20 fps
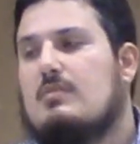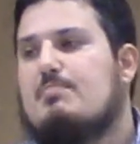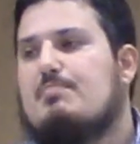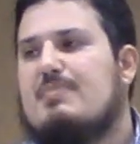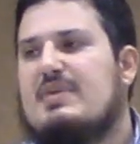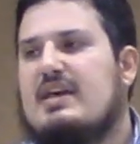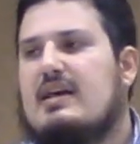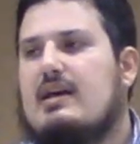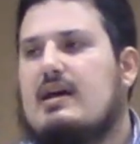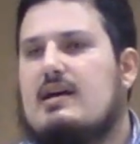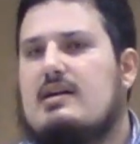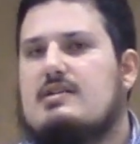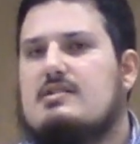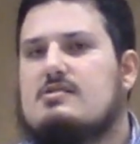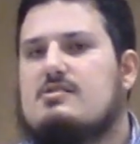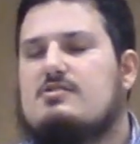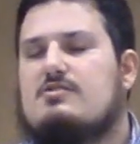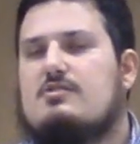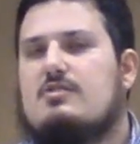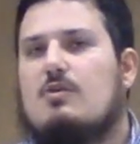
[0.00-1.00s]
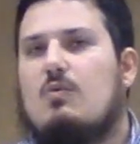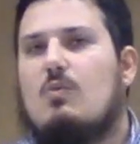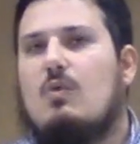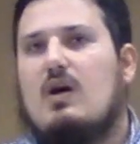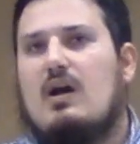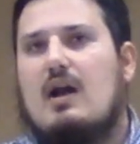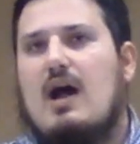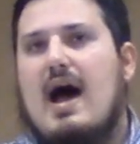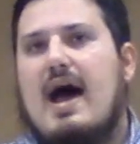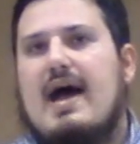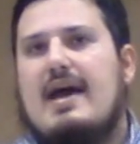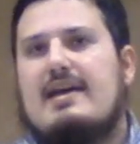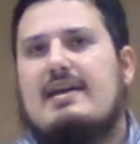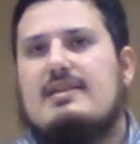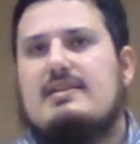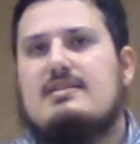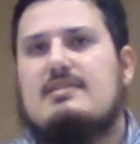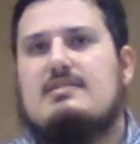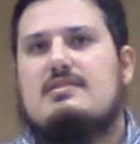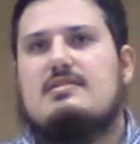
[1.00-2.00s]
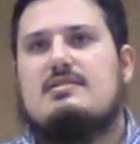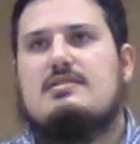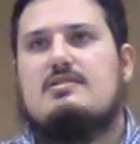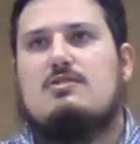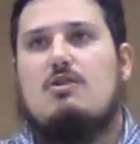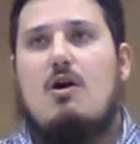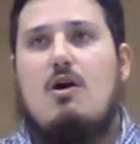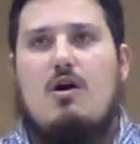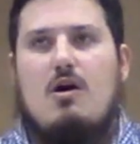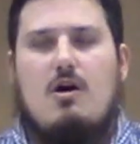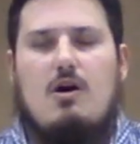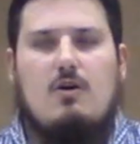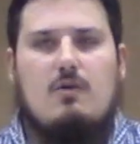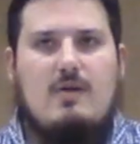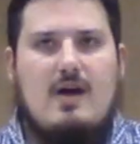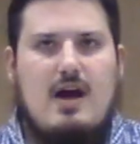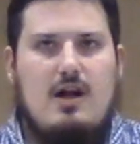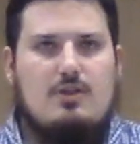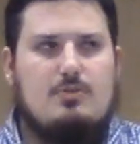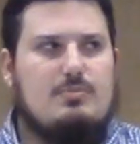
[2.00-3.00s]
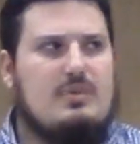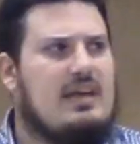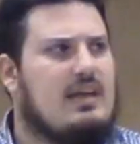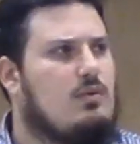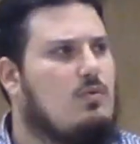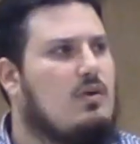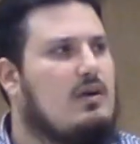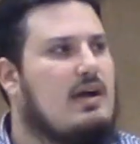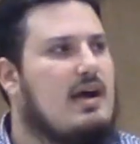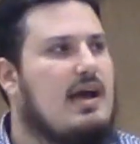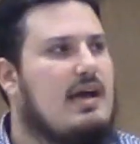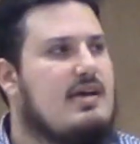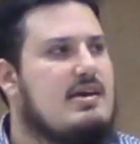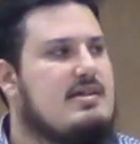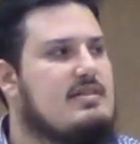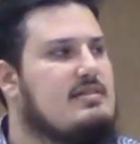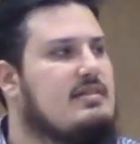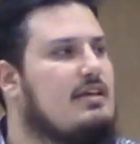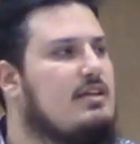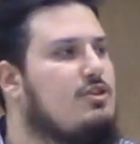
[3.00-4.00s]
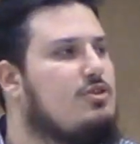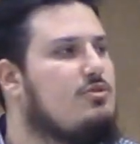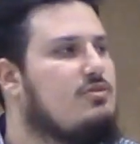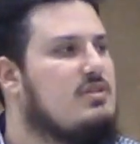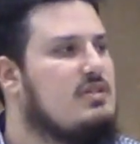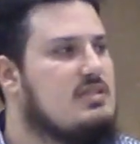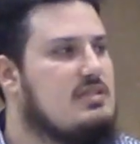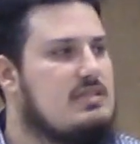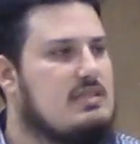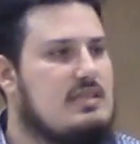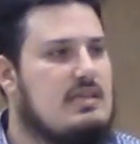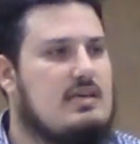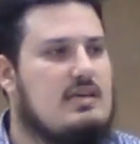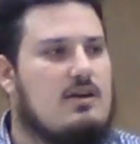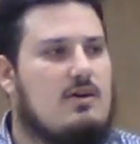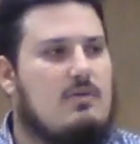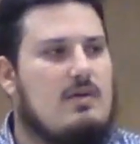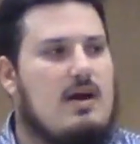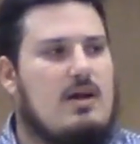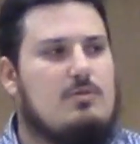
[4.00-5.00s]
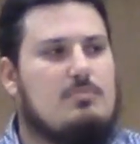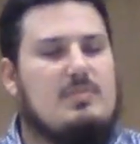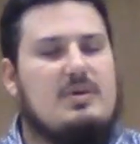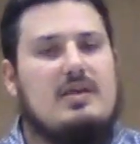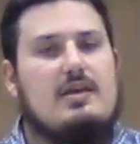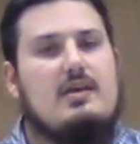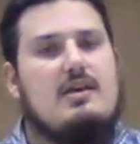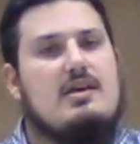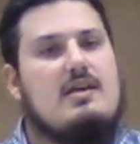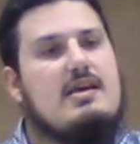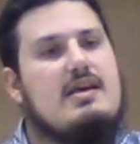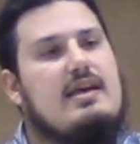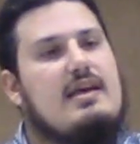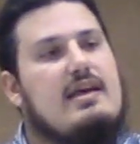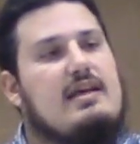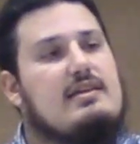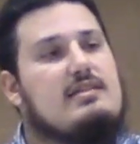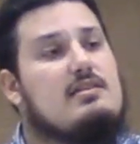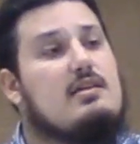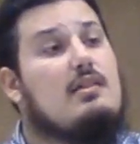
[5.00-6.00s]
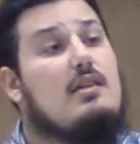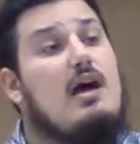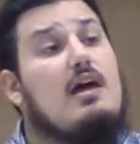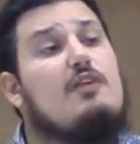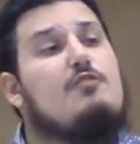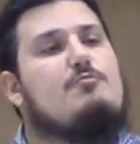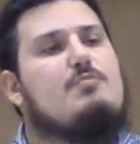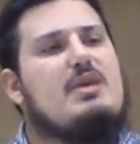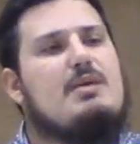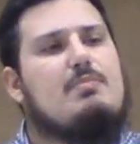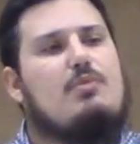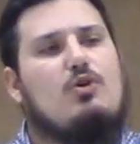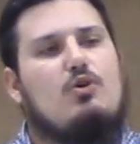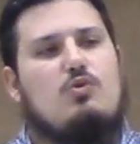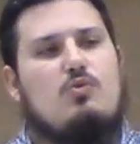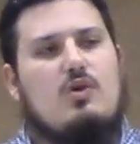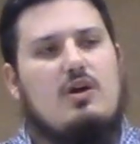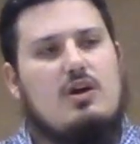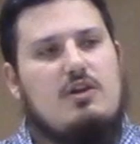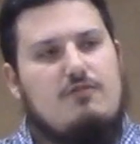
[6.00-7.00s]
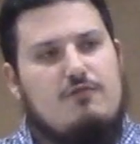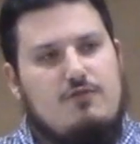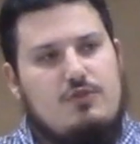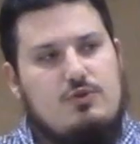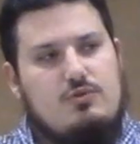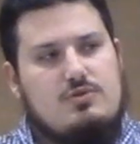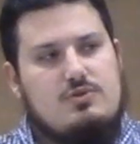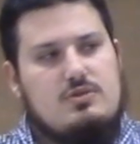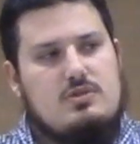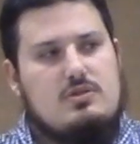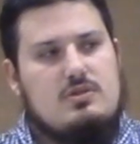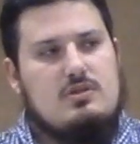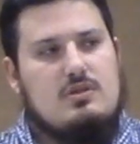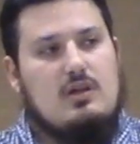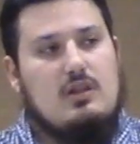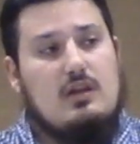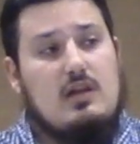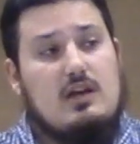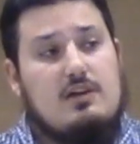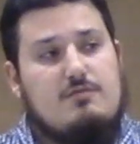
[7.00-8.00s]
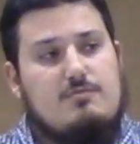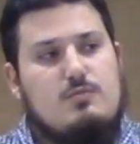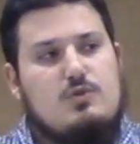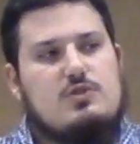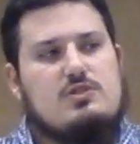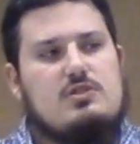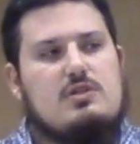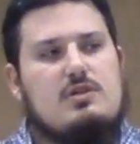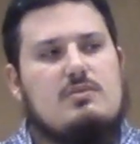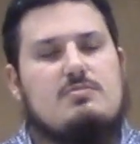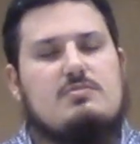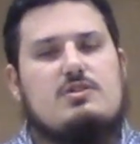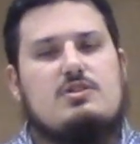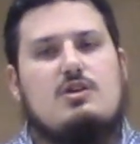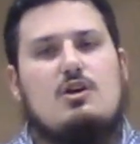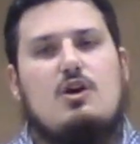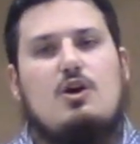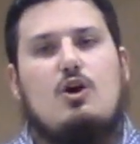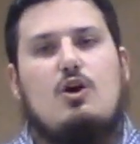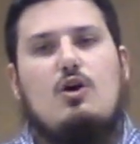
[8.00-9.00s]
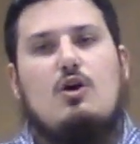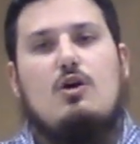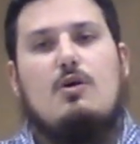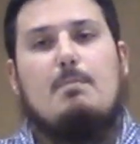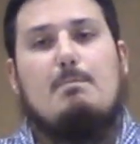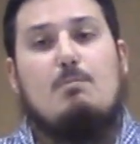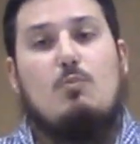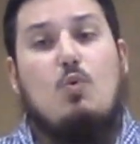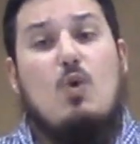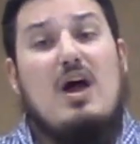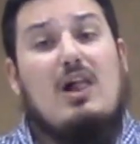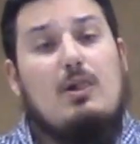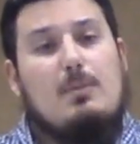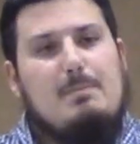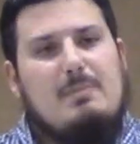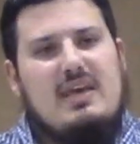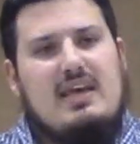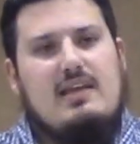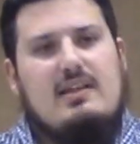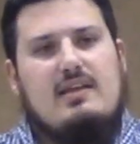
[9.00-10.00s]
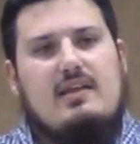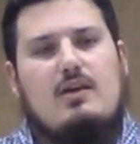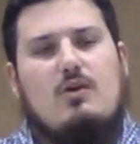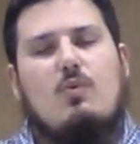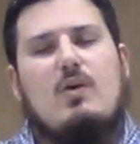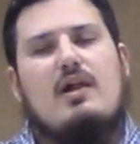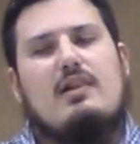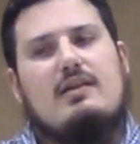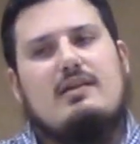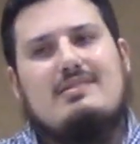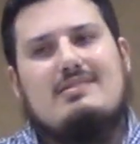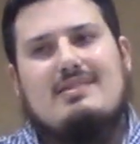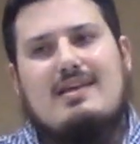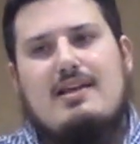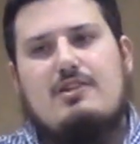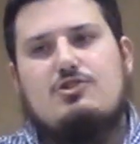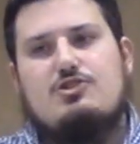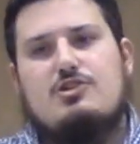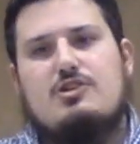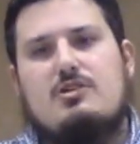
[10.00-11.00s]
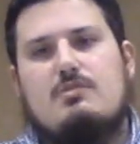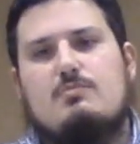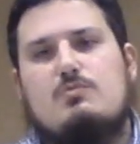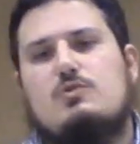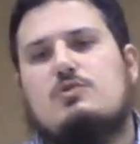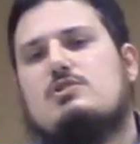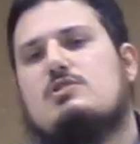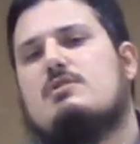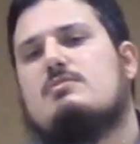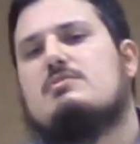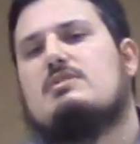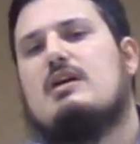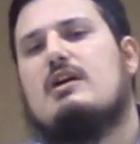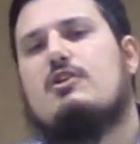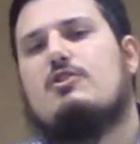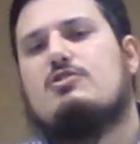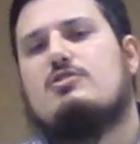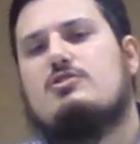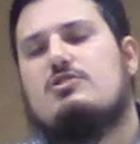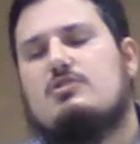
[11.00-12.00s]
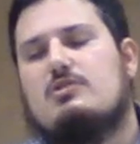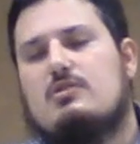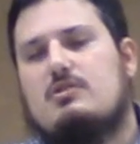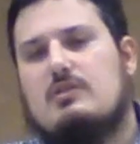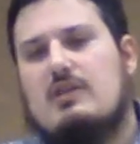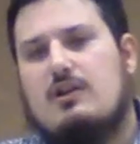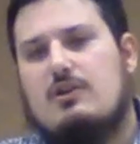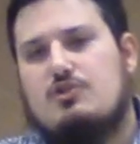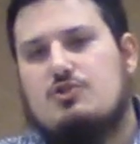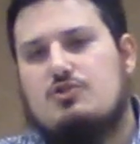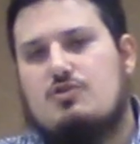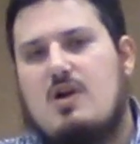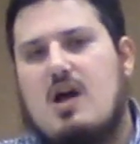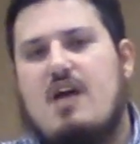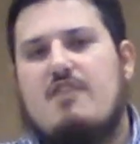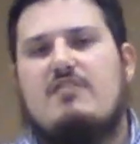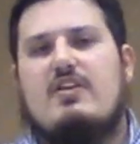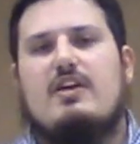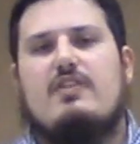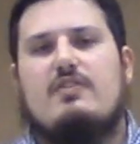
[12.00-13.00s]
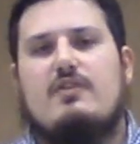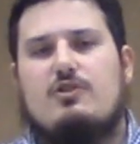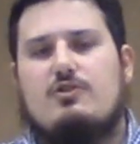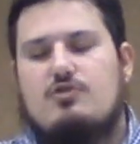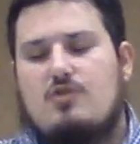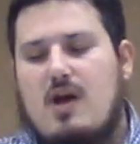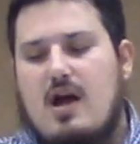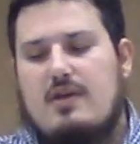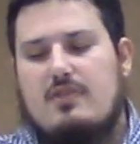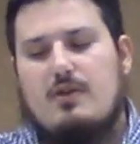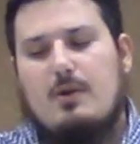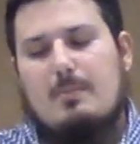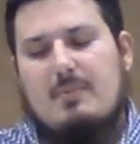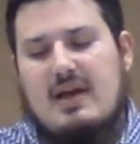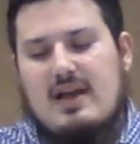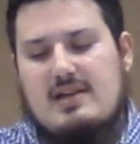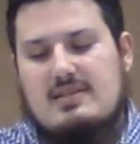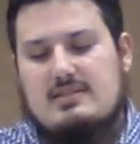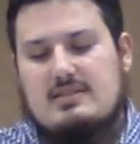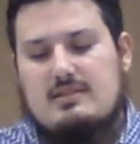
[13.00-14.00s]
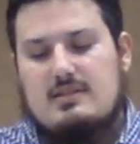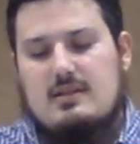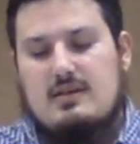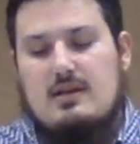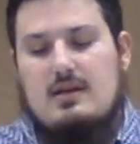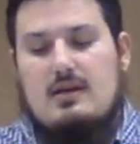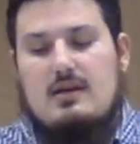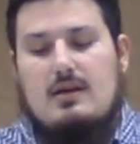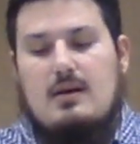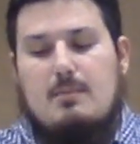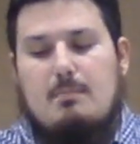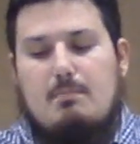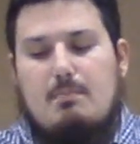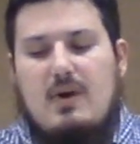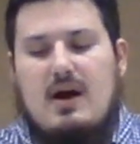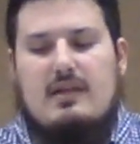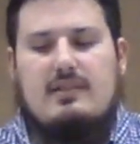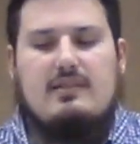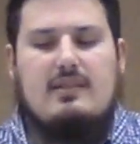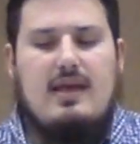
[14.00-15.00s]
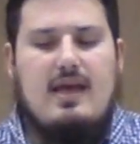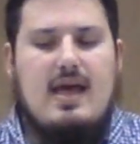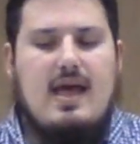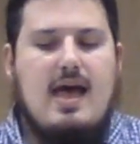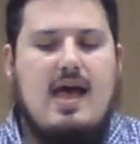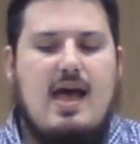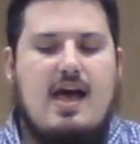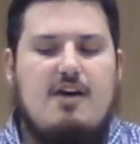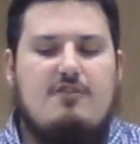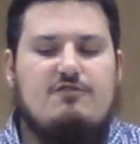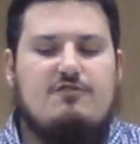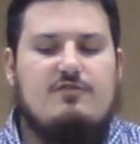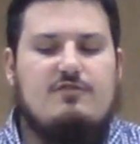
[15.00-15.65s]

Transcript: Because what I saw around me and what I continue to see around me is a lot of people who are confused. A lot of Muslims, well-meaning, well-intentioned Muslims that are striving, they're trying their best, but they have